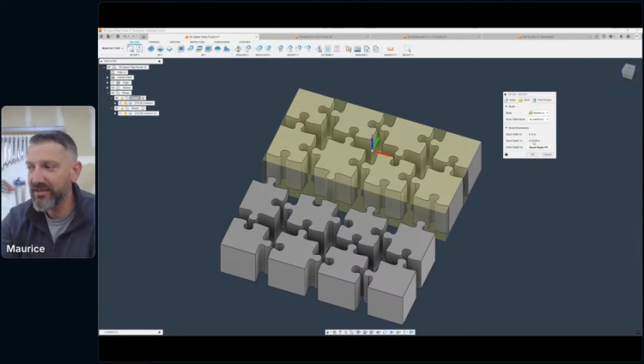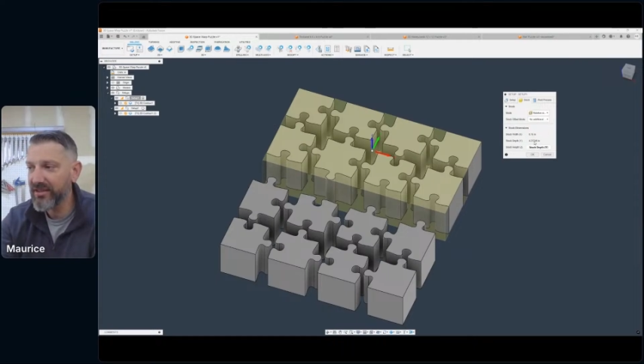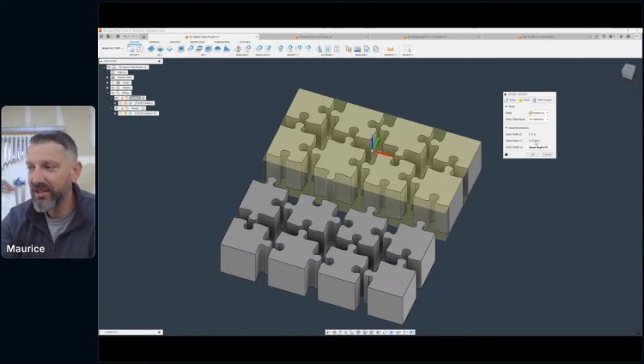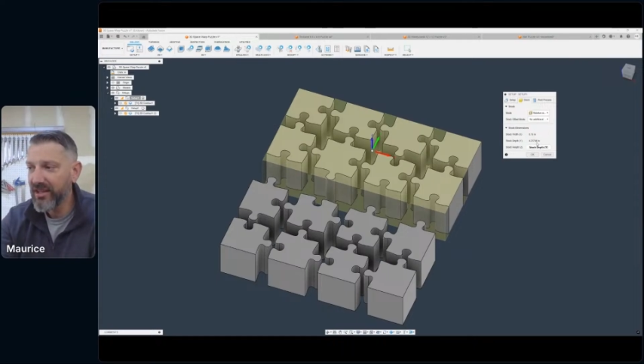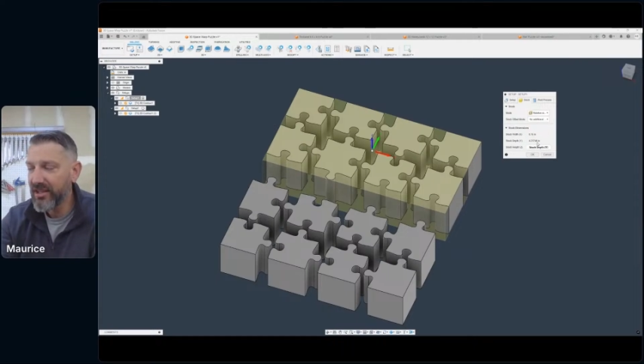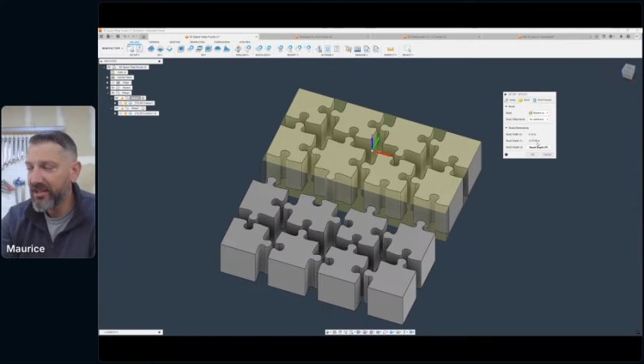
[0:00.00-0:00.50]
to
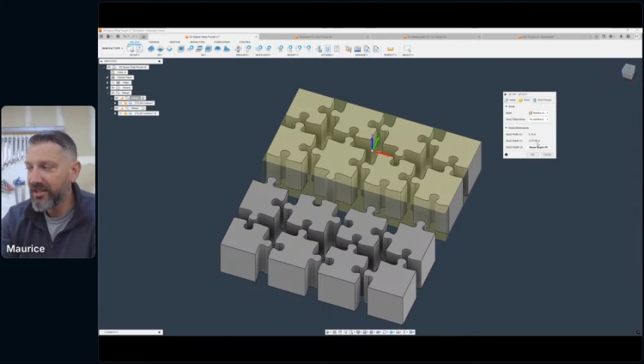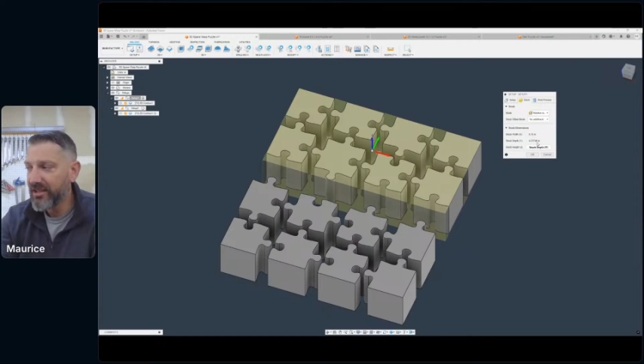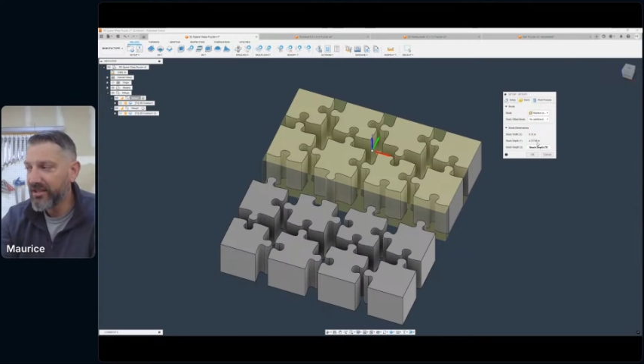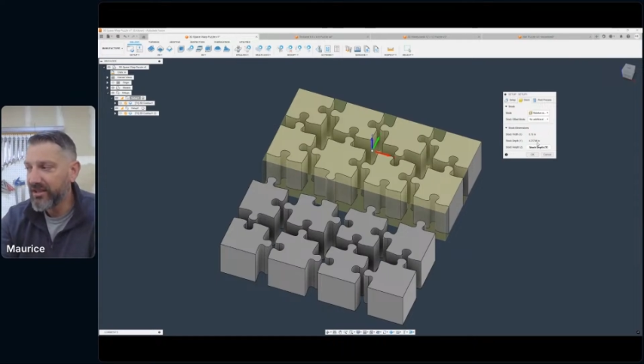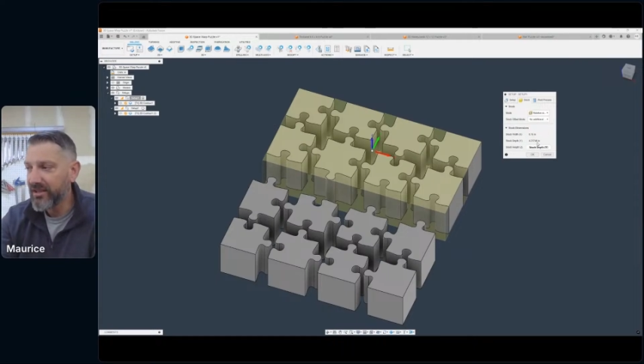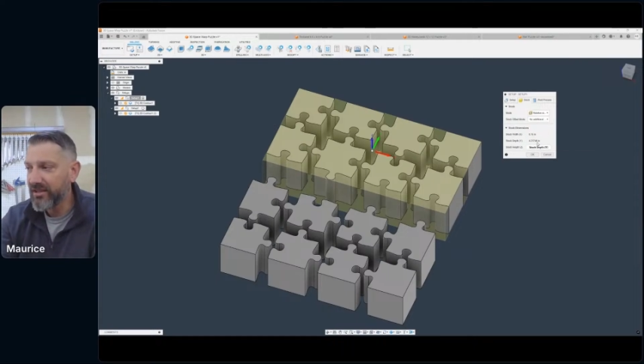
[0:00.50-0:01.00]
this.
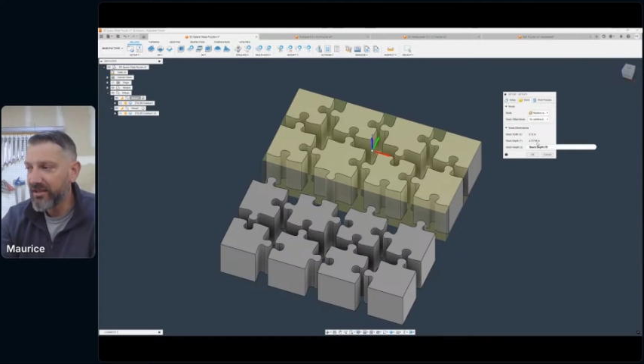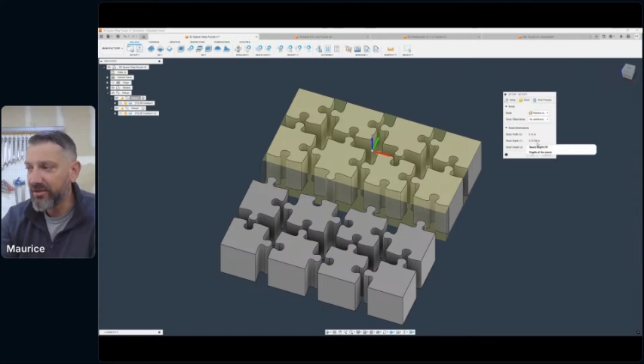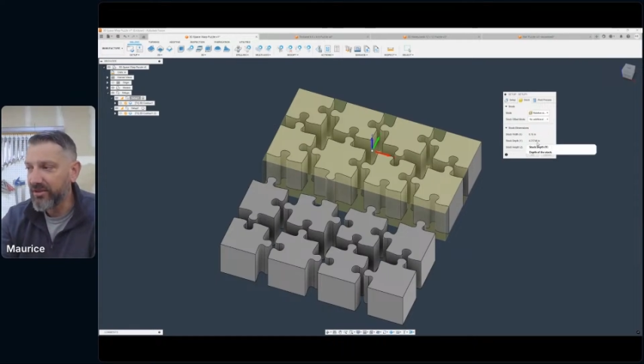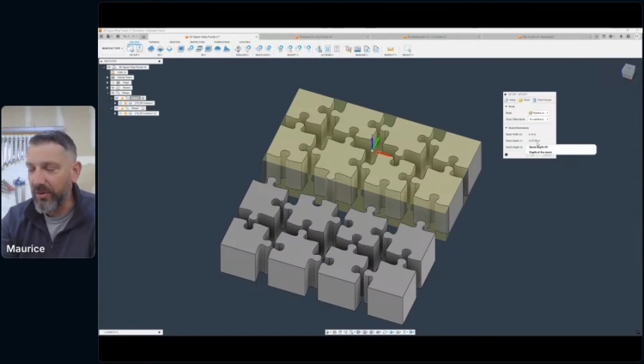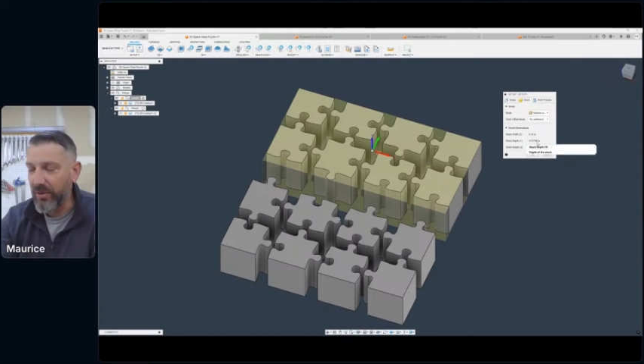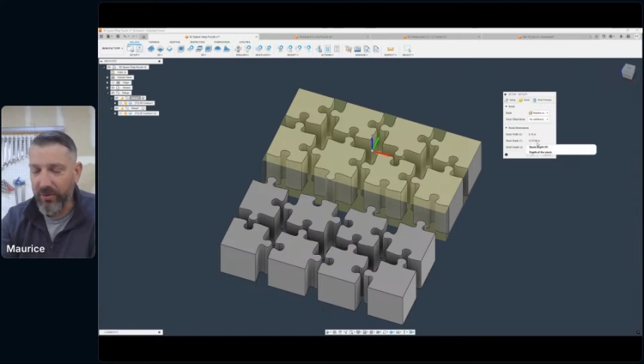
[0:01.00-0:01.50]

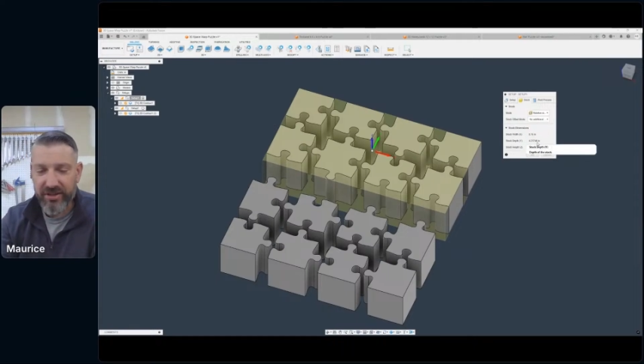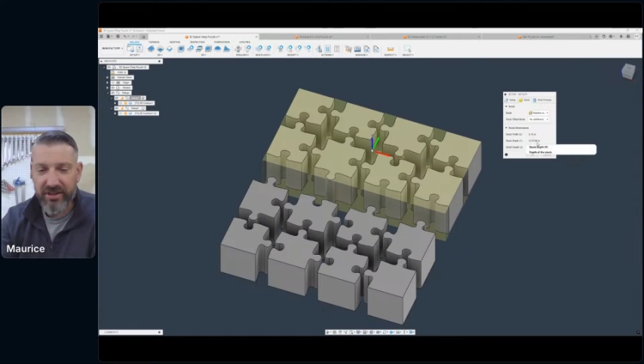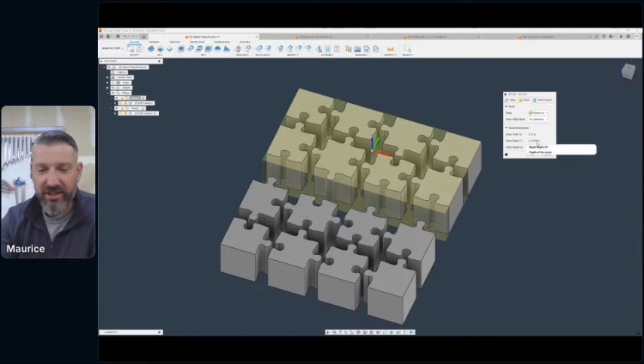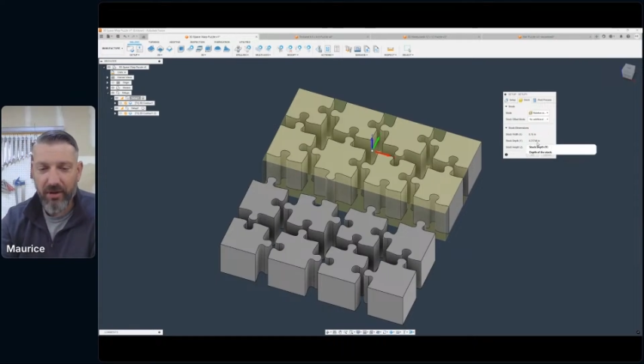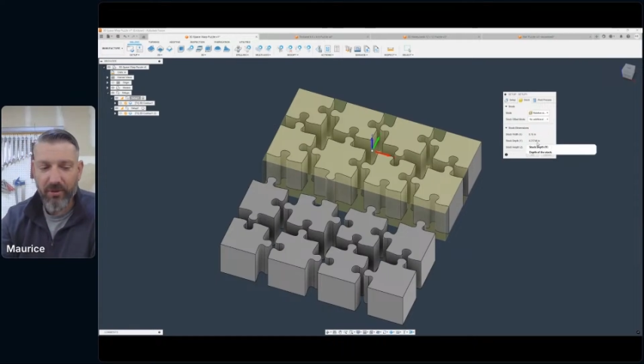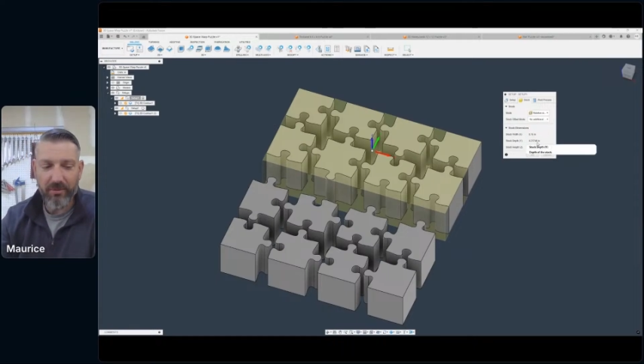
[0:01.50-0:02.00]

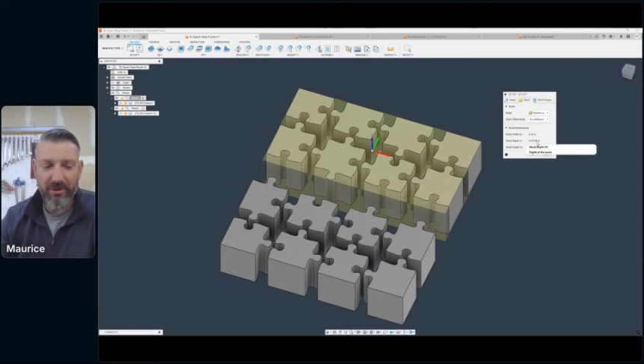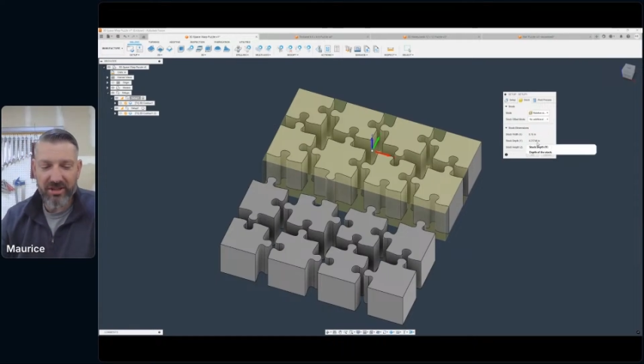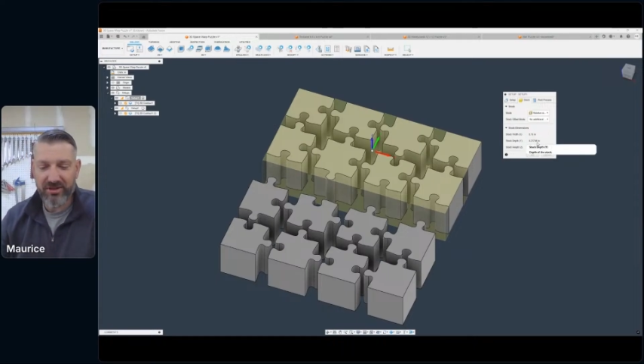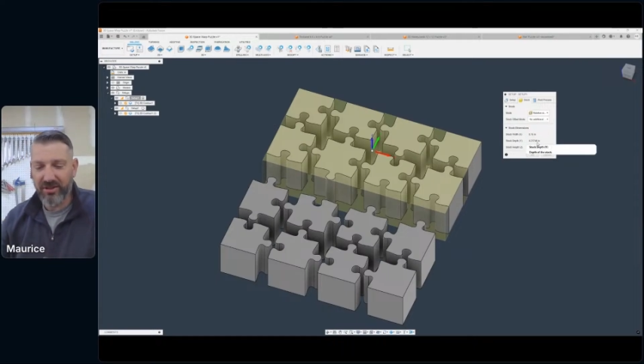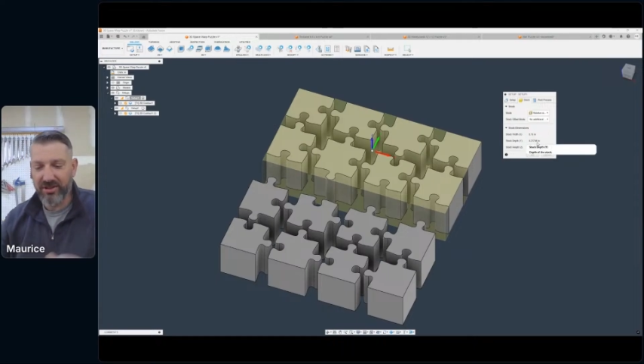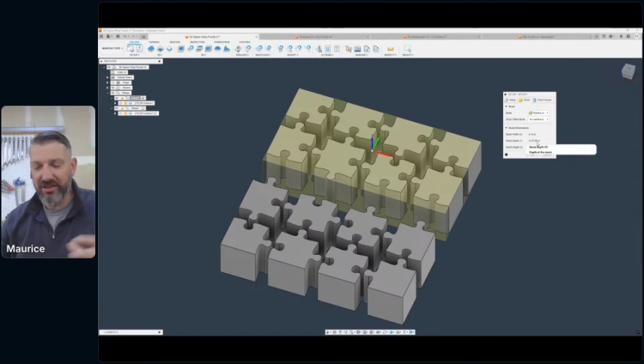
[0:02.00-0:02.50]
The only thing I